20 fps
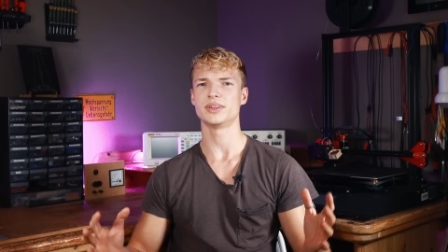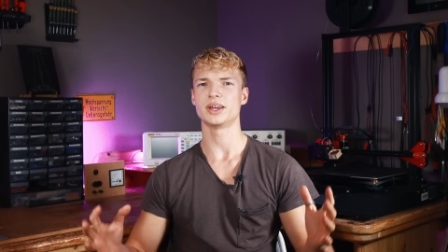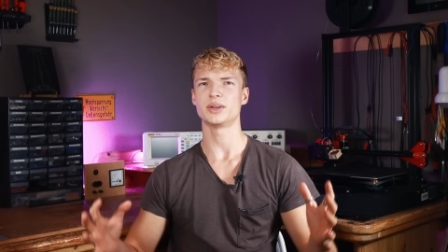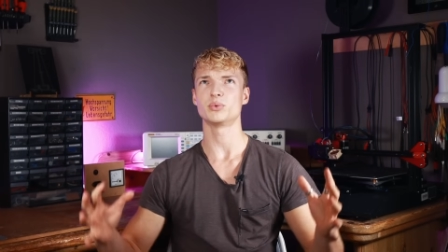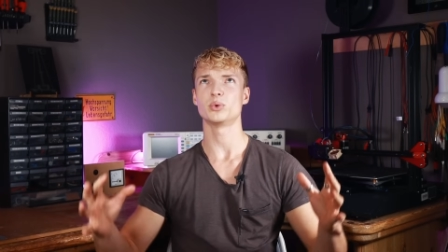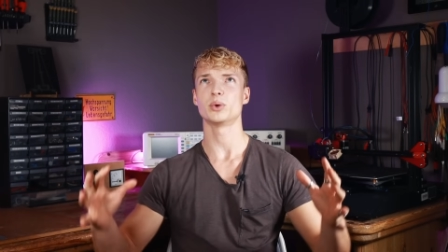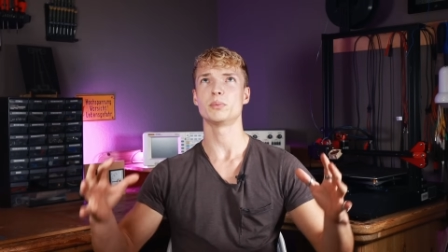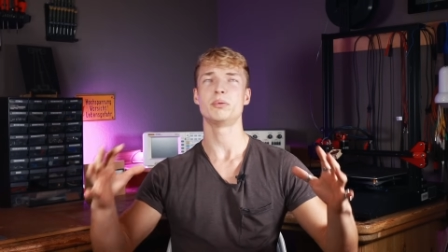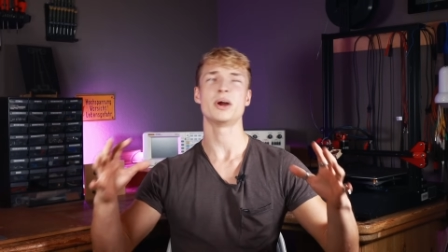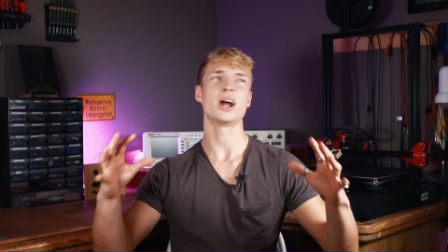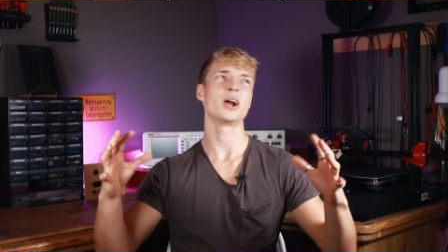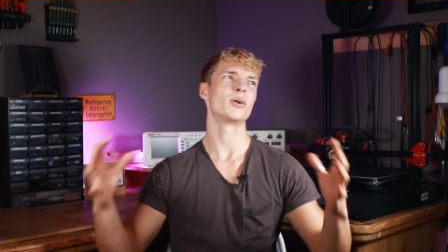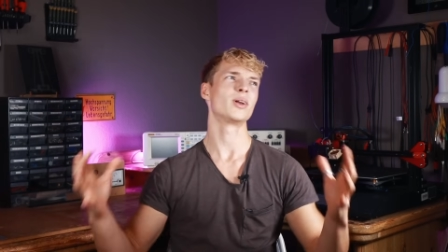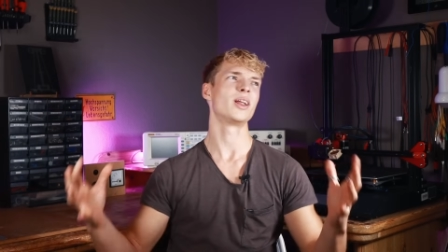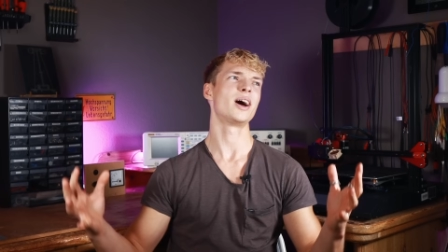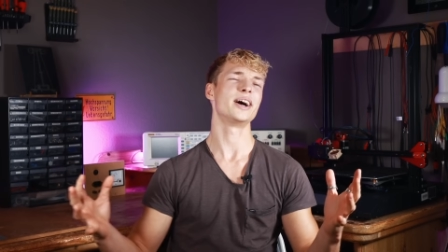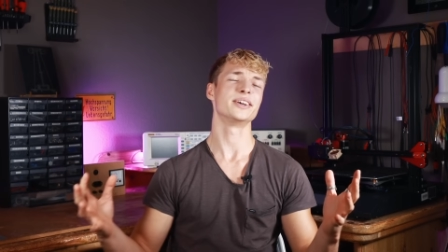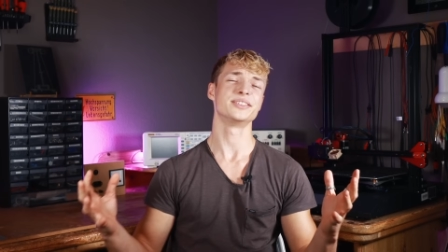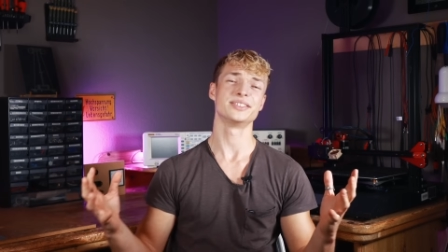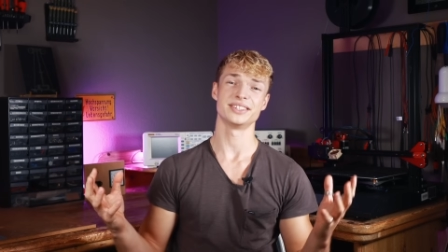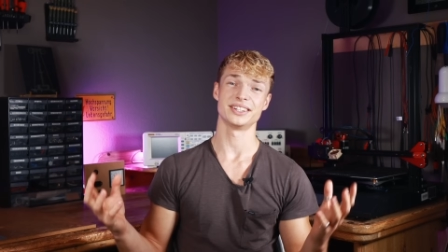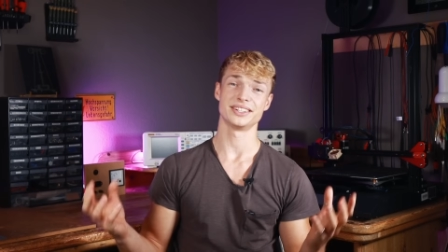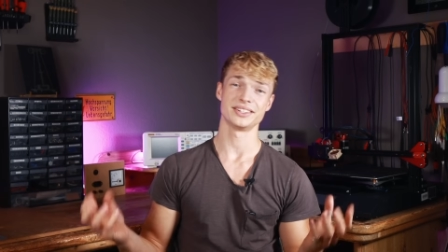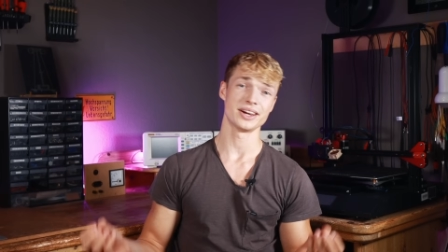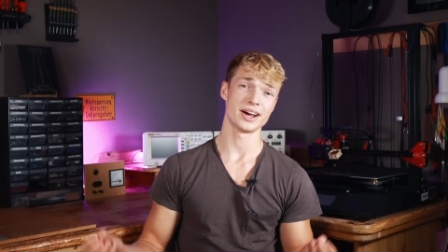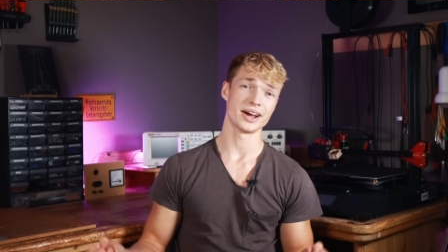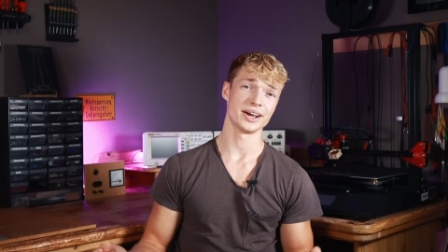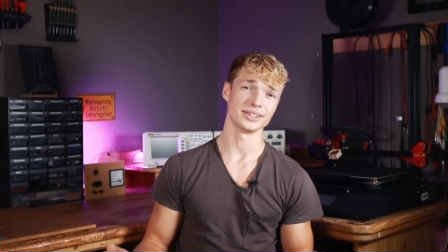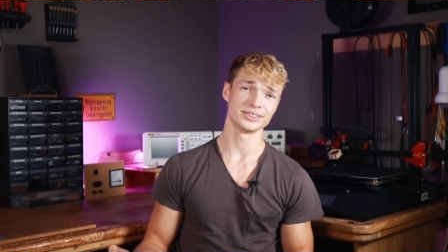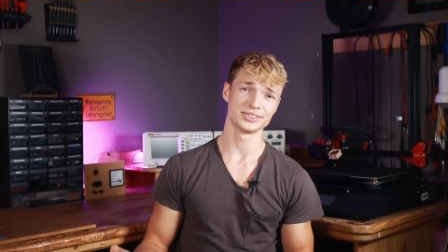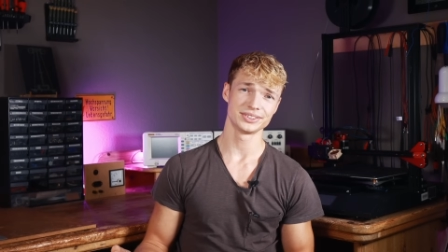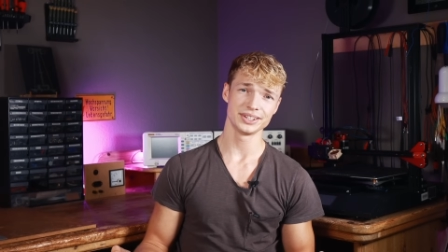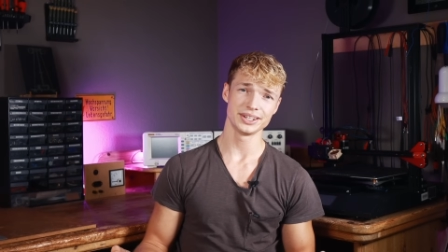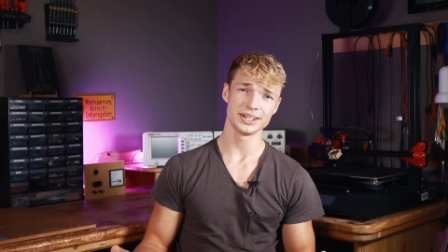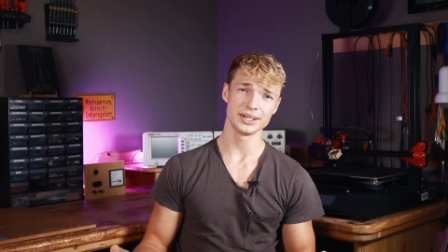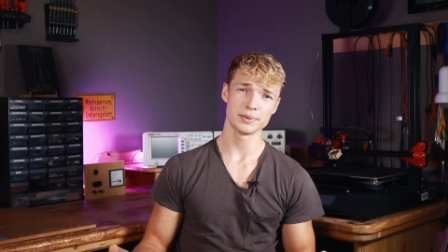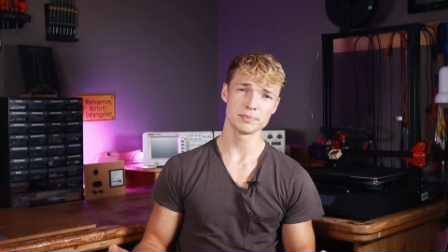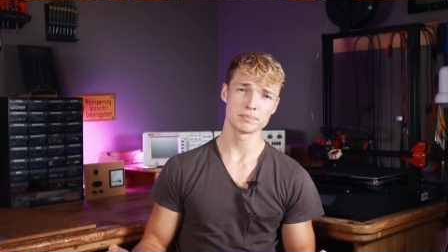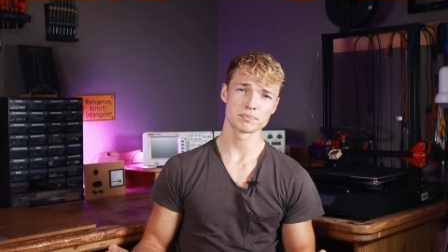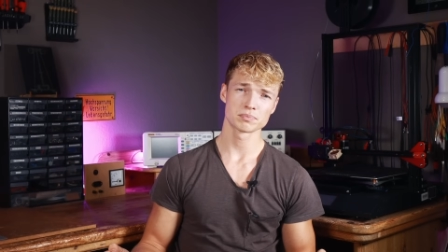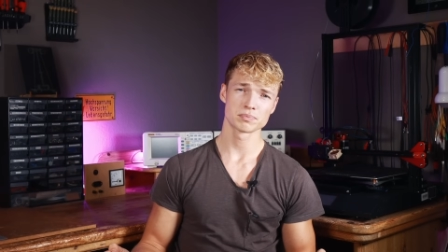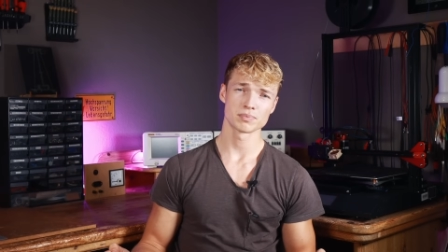that would paralyze an entire city.